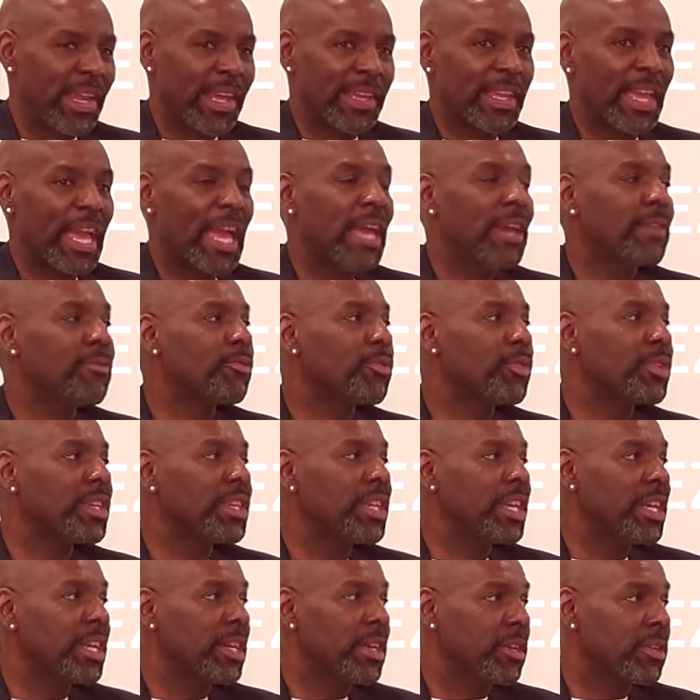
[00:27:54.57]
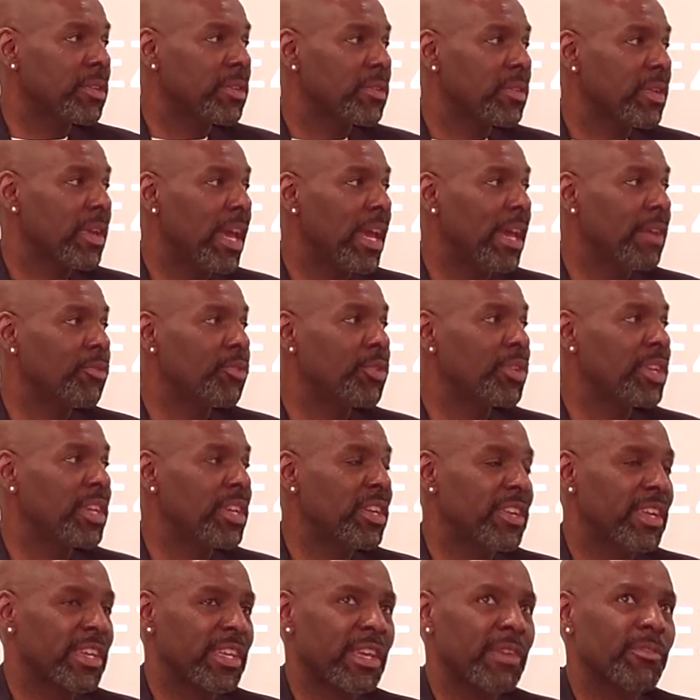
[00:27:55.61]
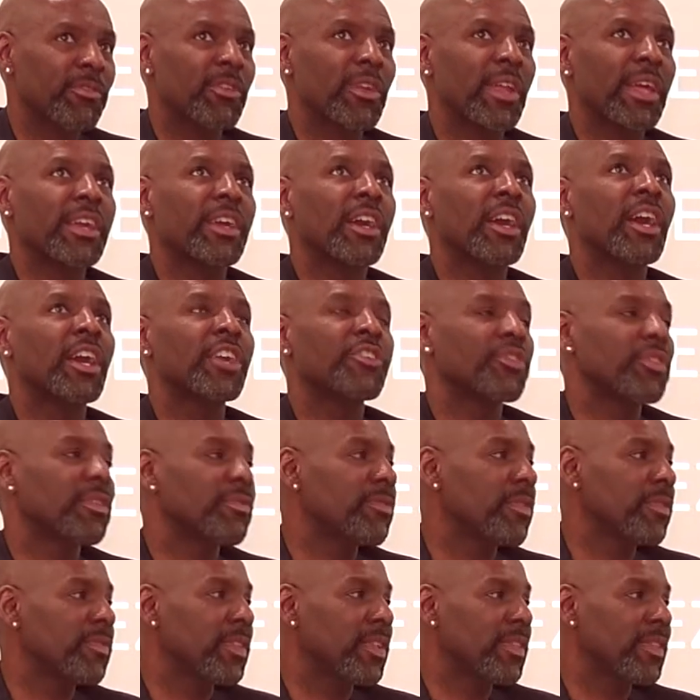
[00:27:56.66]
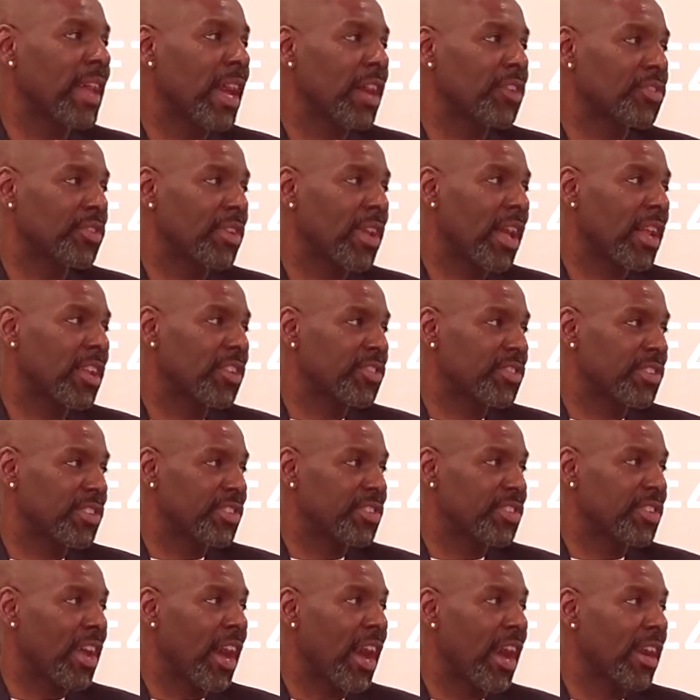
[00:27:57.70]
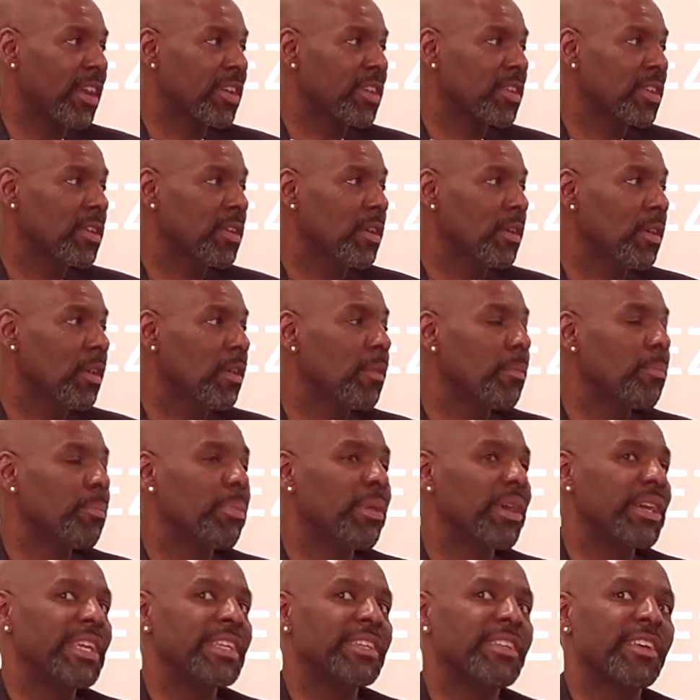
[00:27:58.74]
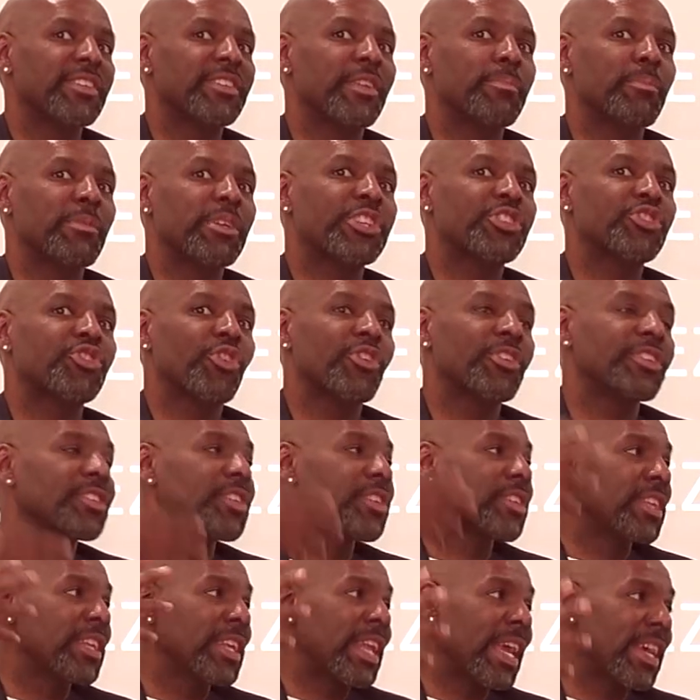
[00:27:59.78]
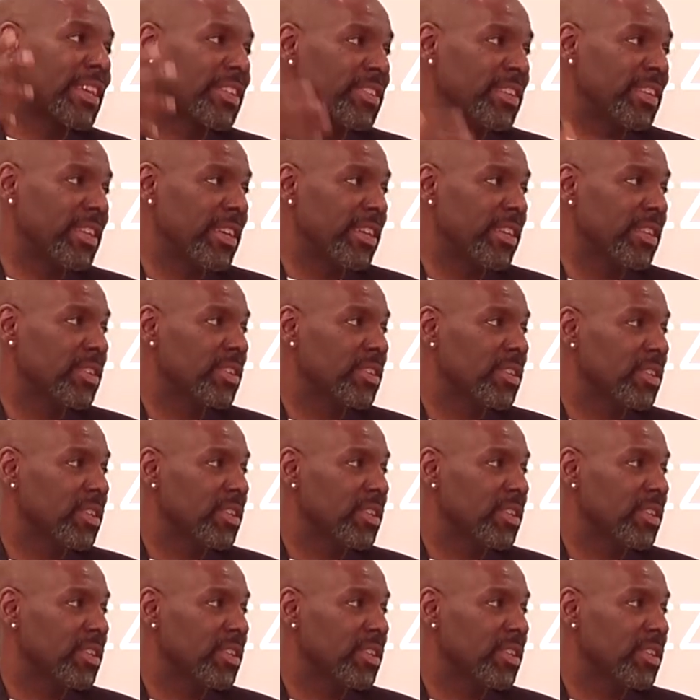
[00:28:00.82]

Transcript: like every year they give her like $150,000 in stock, but it doesn't mature until the next year.